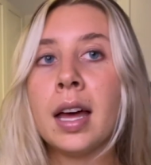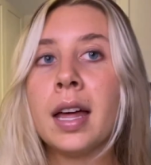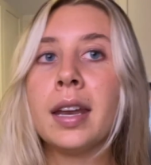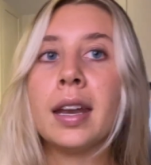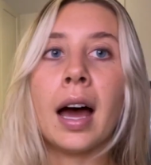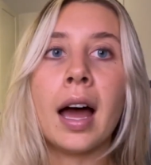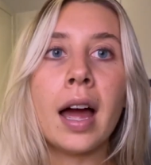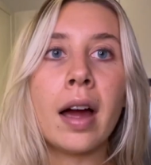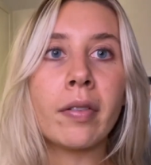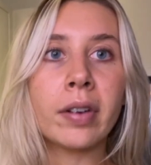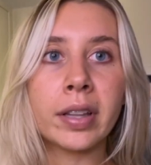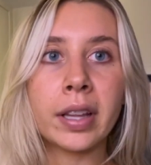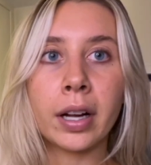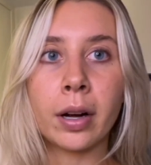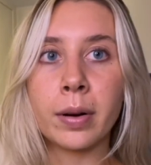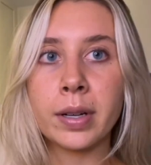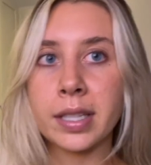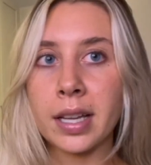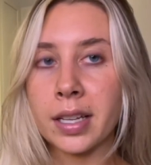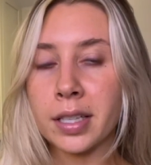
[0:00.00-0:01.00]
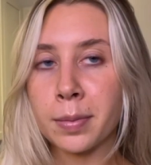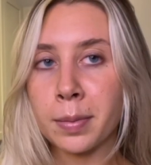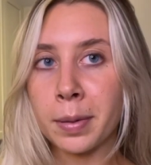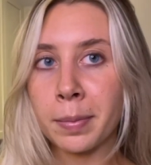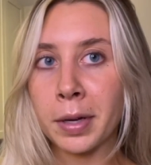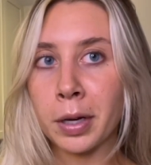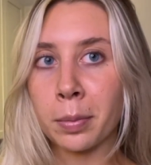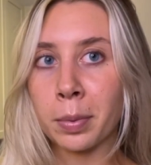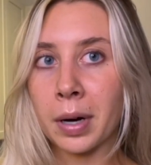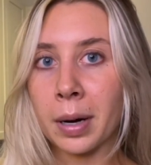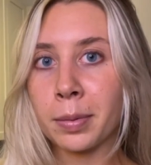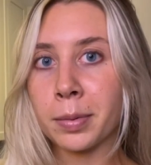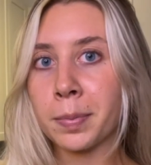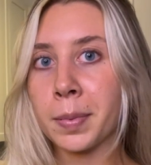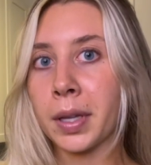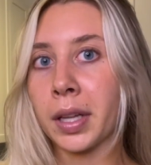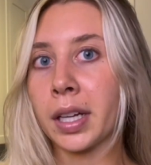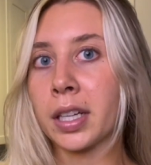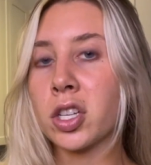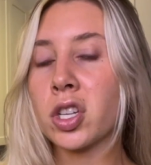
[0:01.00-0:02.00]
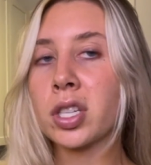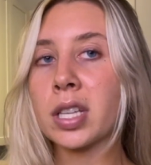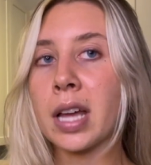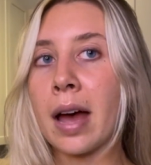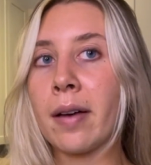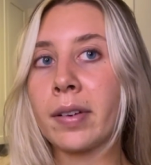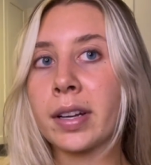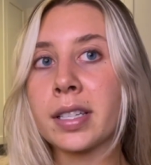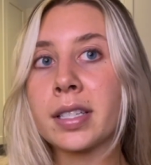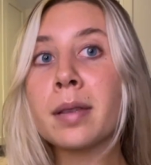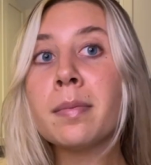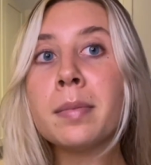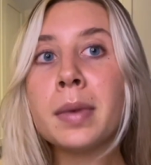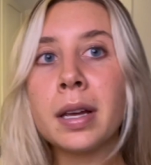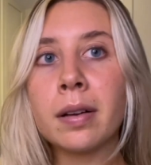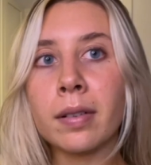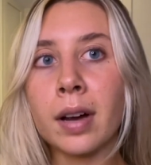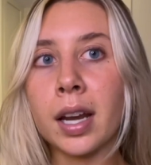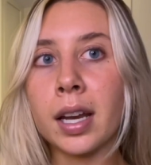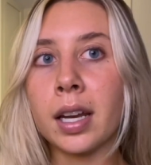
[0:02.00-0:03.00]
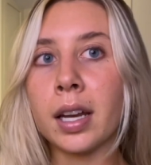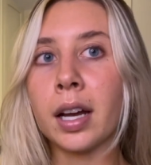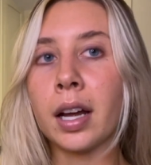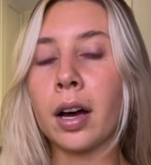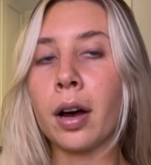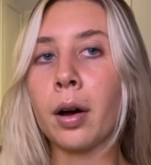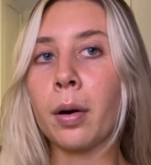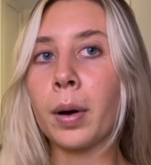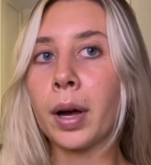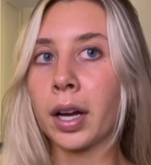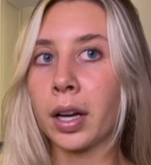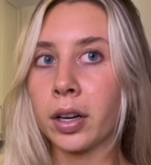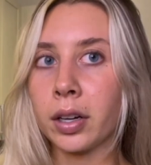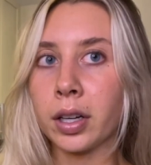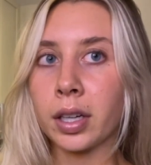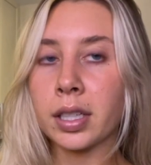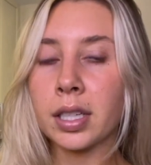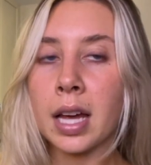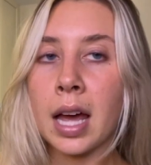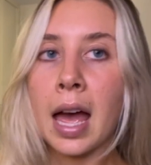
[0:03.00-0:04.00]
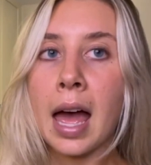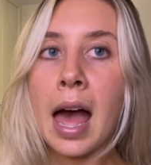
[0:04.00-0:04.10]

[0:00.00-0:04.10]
Not everything always has to be meal prepped, but like just having some meat ready to go and cooked,